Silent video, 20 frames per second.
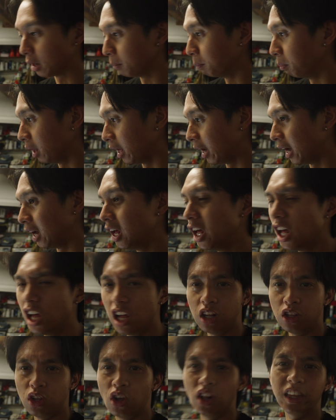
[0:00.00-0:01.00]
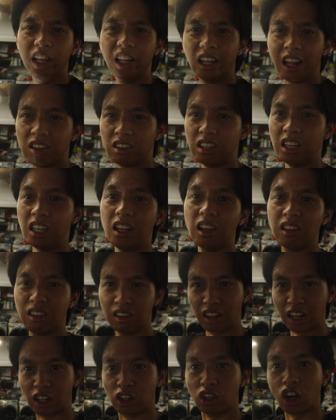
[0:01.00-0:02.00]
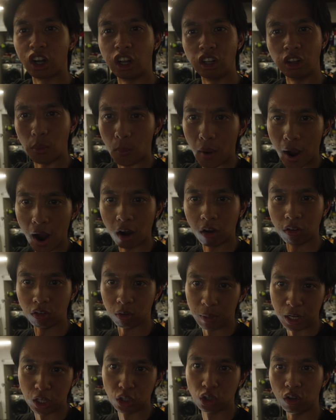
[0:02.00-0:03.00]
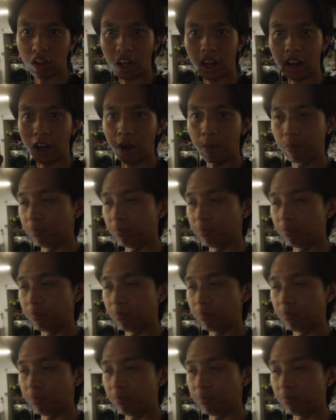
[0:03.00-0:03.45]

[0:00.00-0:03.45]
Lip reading: and play. The only thing that's tedious is like tucking the wires to make sure that